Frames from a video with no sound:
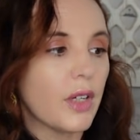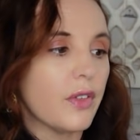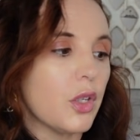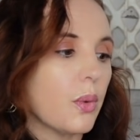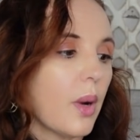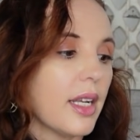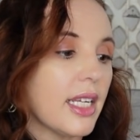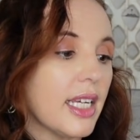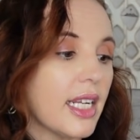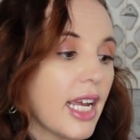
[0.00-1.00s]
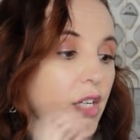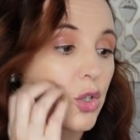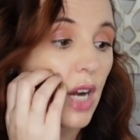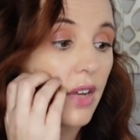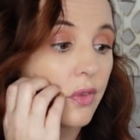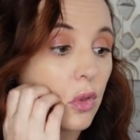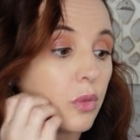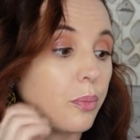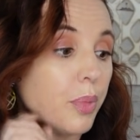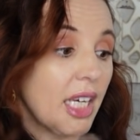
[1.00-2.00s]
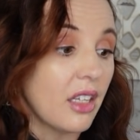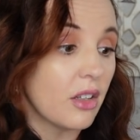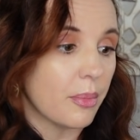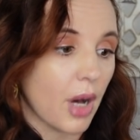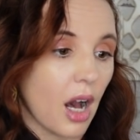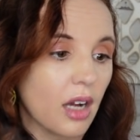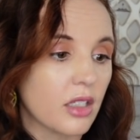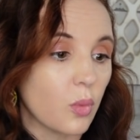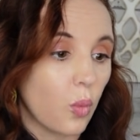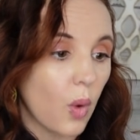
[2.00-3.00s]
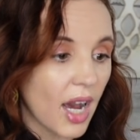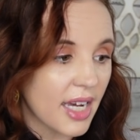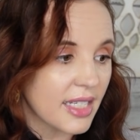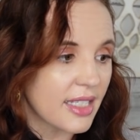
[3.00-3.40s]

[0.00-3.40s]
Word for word: If you need a trifold pill box, what?